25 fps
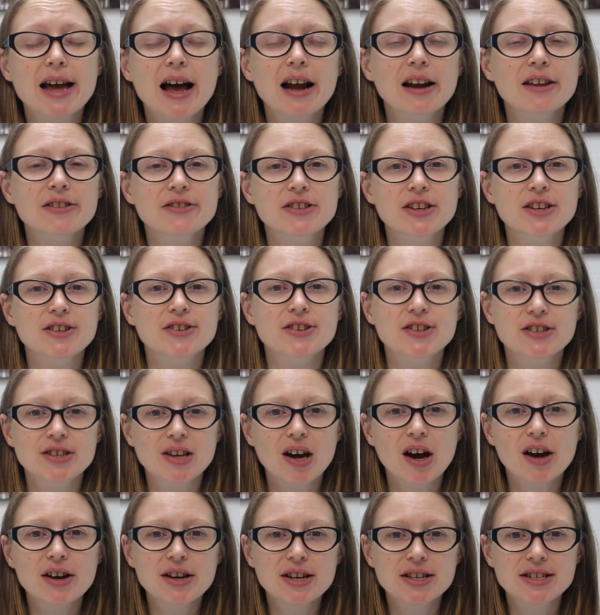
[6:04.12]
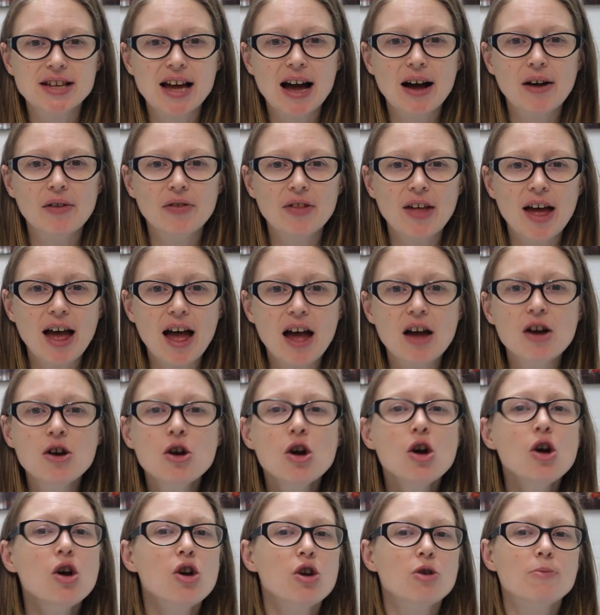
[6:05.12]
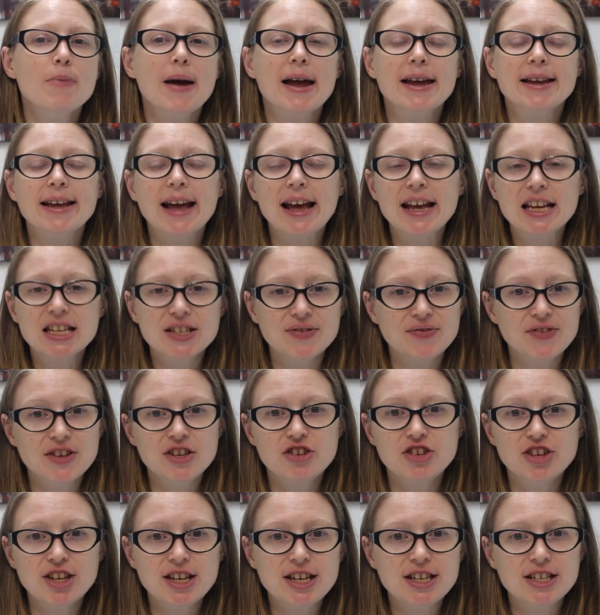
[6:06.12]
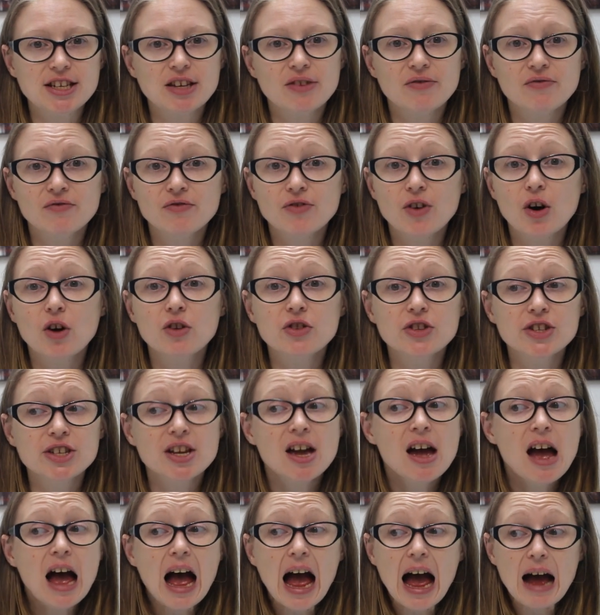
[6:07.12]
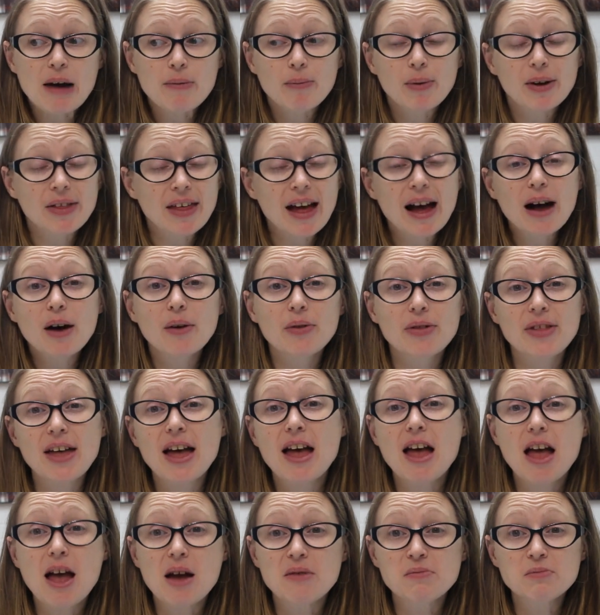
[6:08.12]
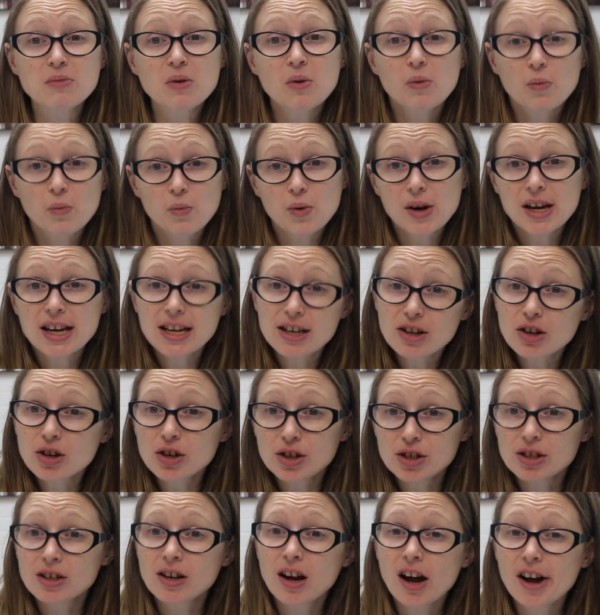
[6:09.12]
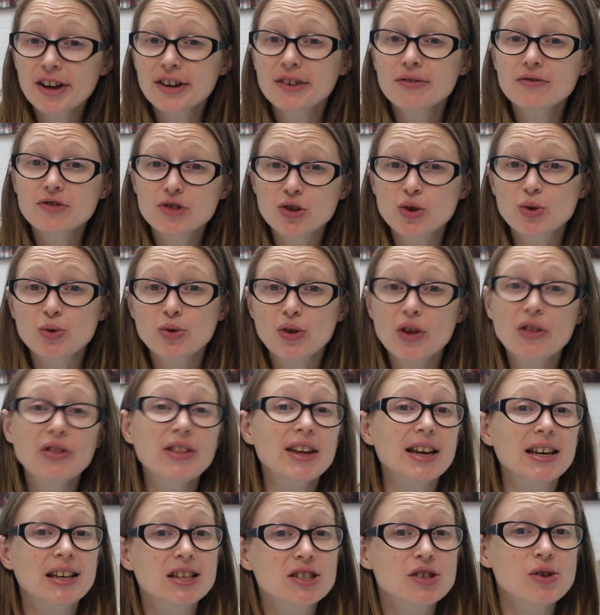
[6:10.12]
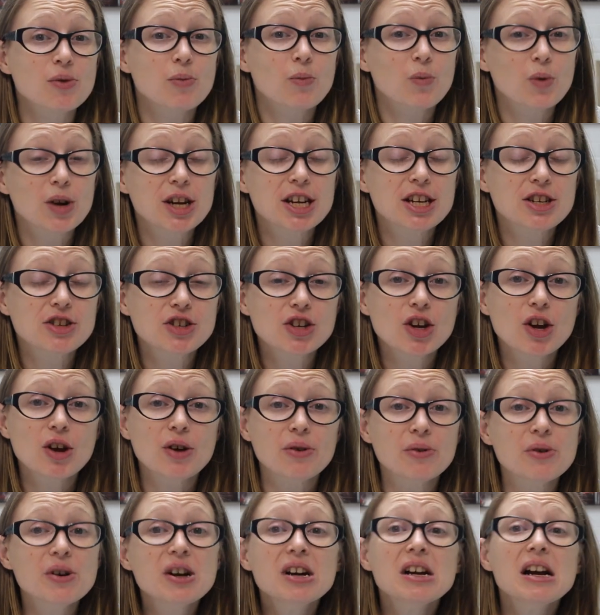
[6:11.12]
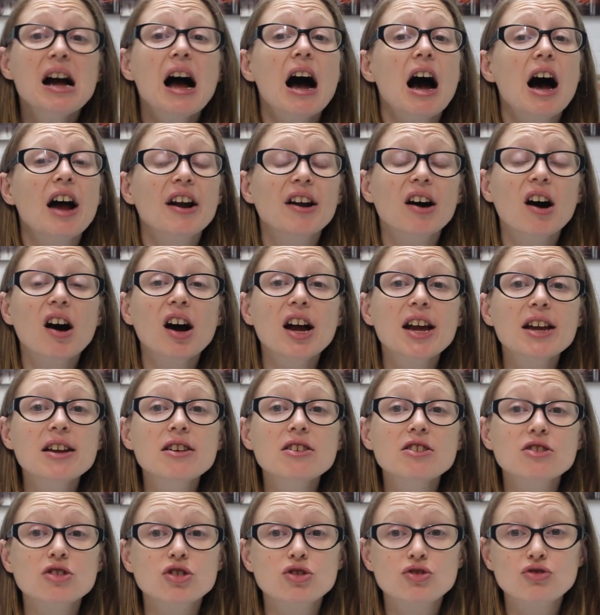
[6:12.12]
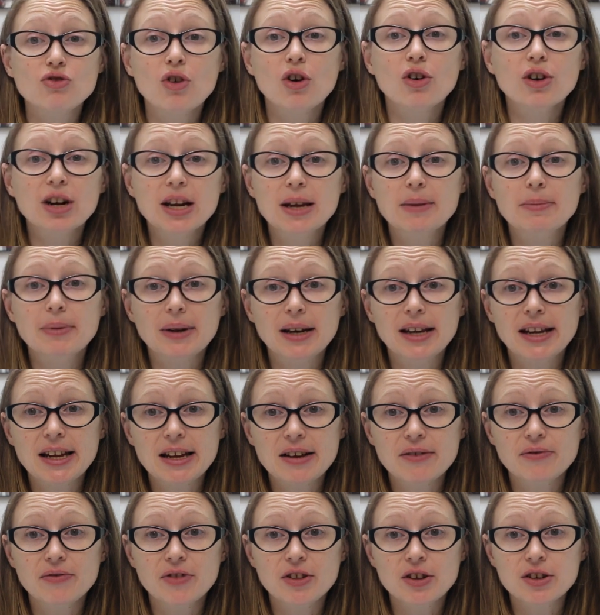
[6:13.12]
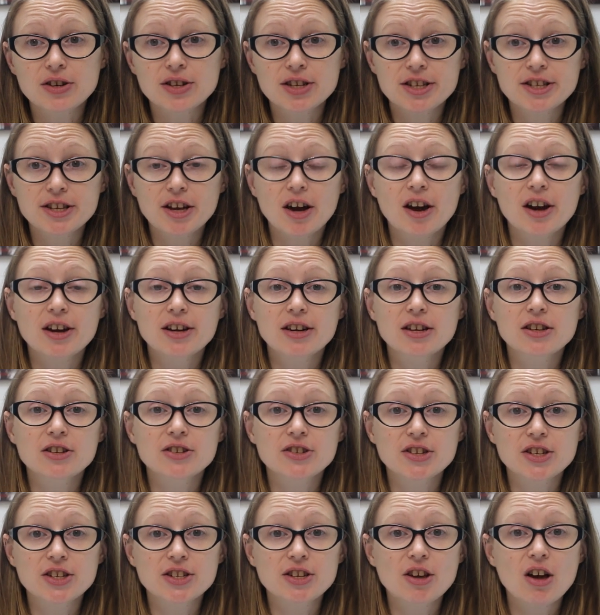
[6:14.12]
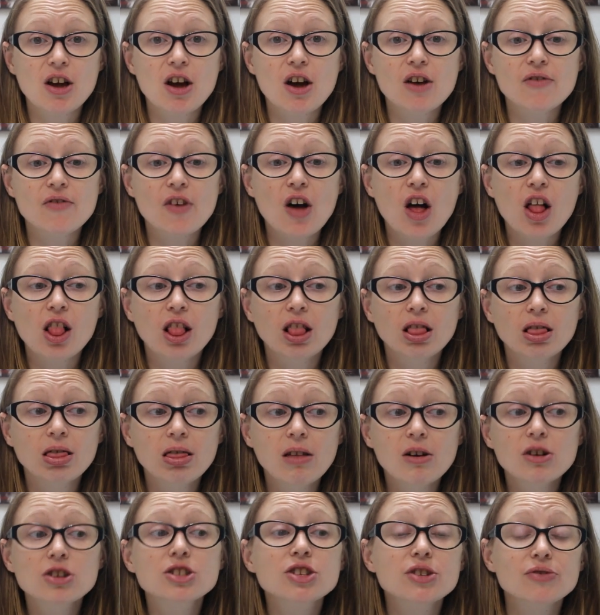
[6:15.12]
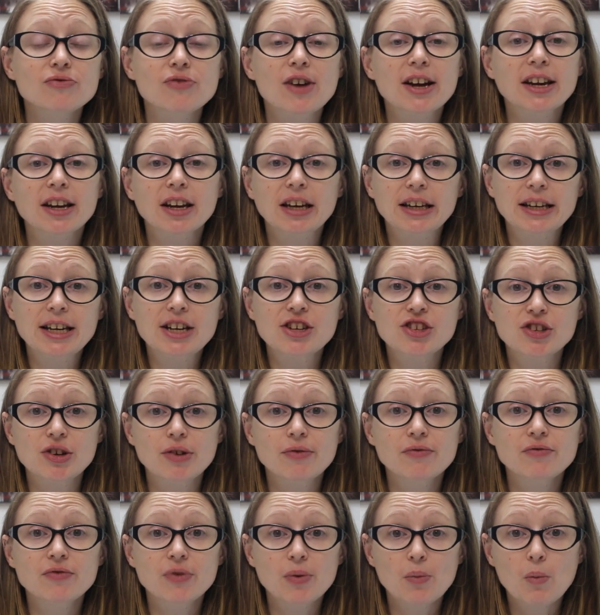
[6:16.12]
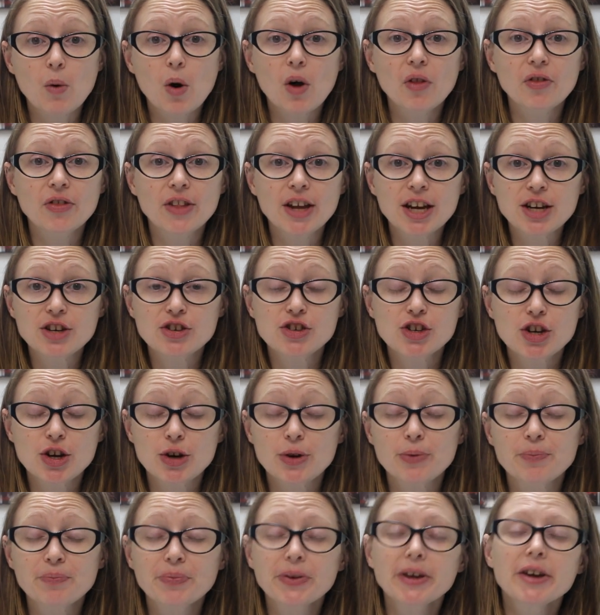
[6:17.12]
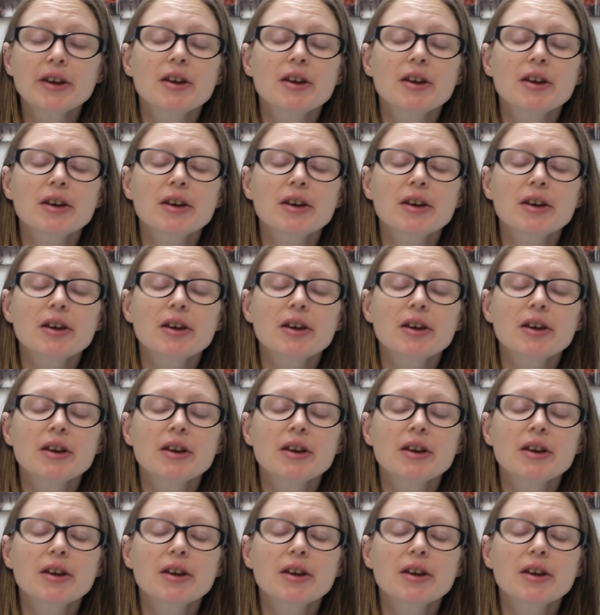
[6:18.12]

talented designers out there who make SVGs and fonts, and without them, we couldn't kind of do the things that we do. And I strongly believe that designers deserve a lot of recognition for what they do.